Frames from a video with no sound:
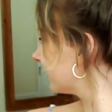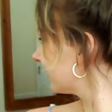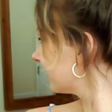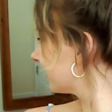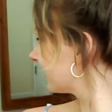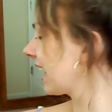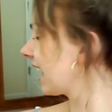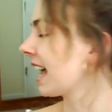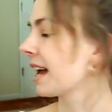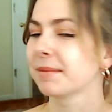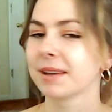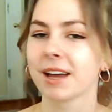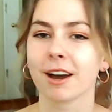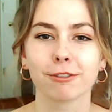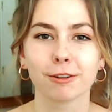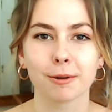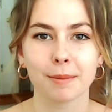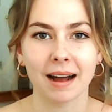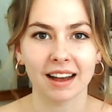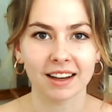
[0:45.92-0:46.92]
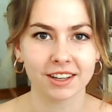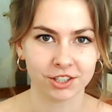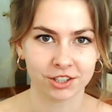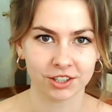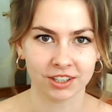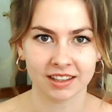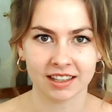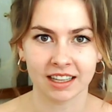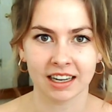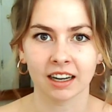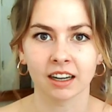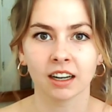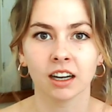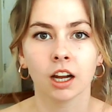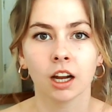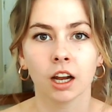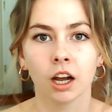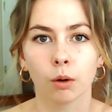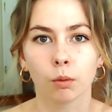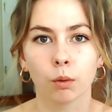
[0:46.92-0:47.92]
cameo from Astrid there.
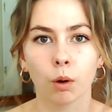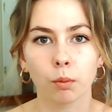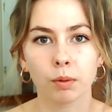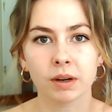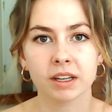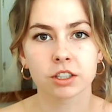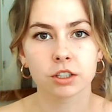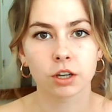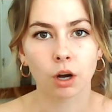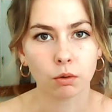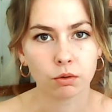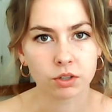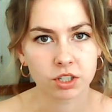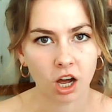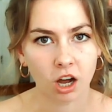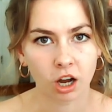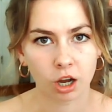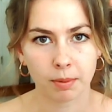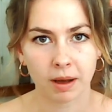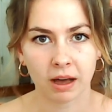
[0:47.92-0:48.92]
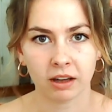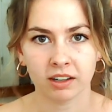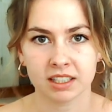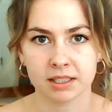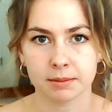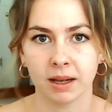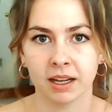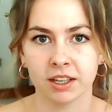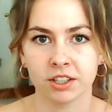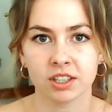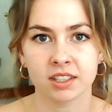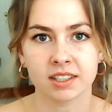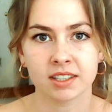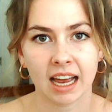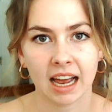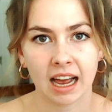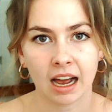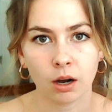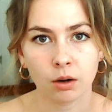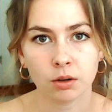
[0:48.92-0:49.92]
What we don't talk about as much is
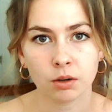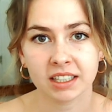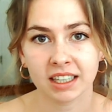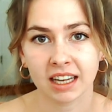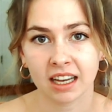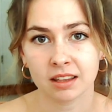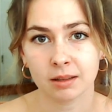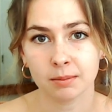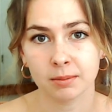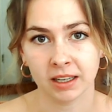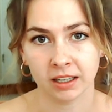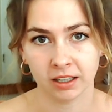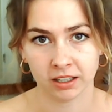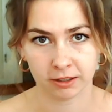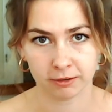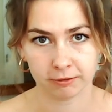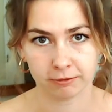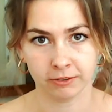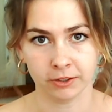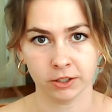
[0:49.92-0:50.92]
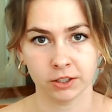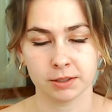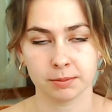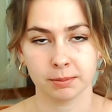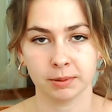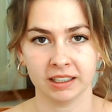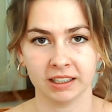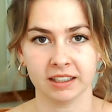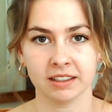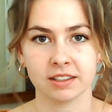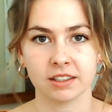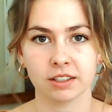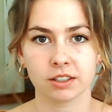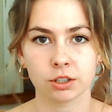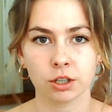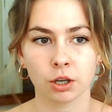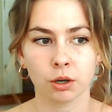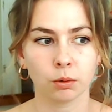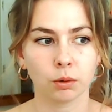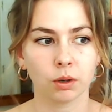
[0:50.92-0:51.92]
how to get them there in the first place.
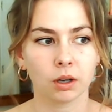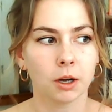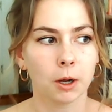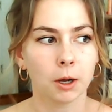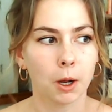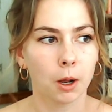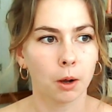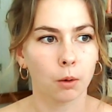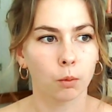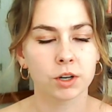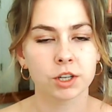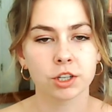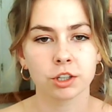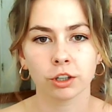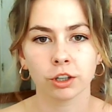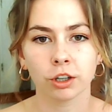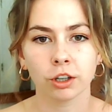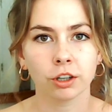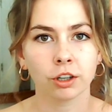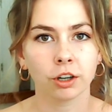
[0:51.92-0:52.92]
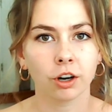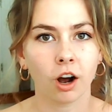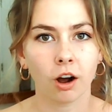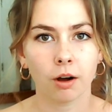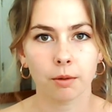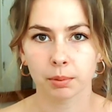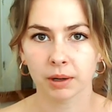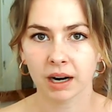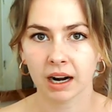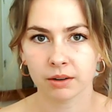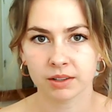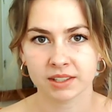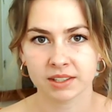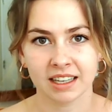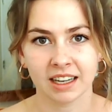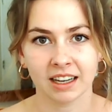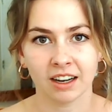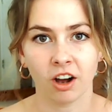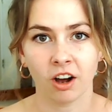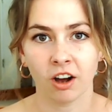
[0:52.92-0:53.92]
So when you're
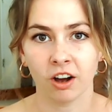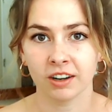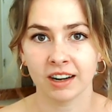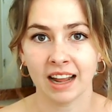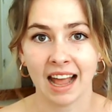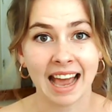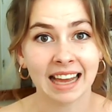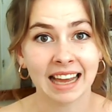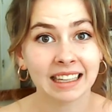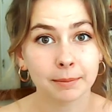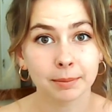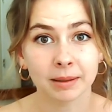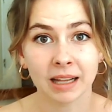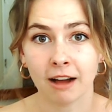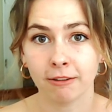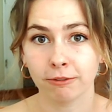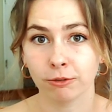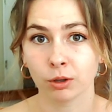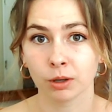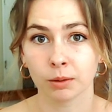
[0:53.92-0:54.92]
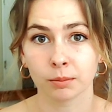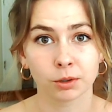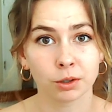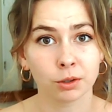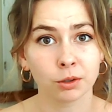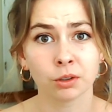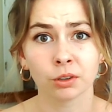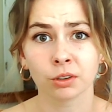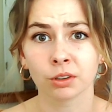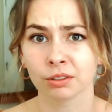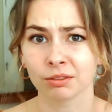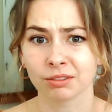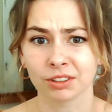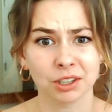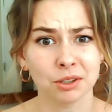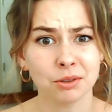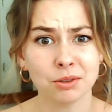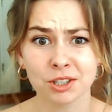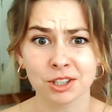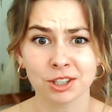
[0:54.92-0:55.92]
browsing on any platform, Google,
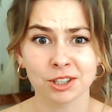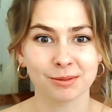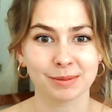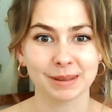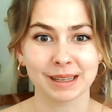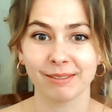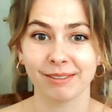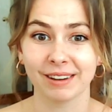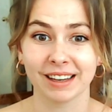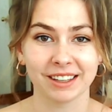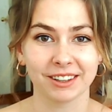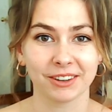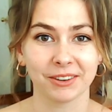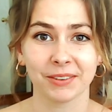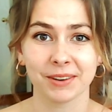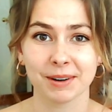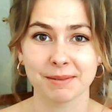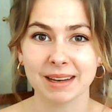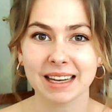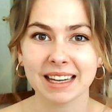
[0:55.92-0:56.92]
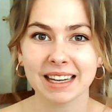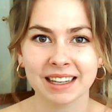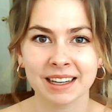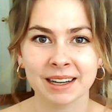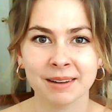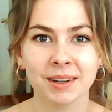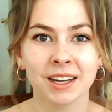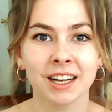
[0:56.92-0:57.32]
YouTube even, or Medium,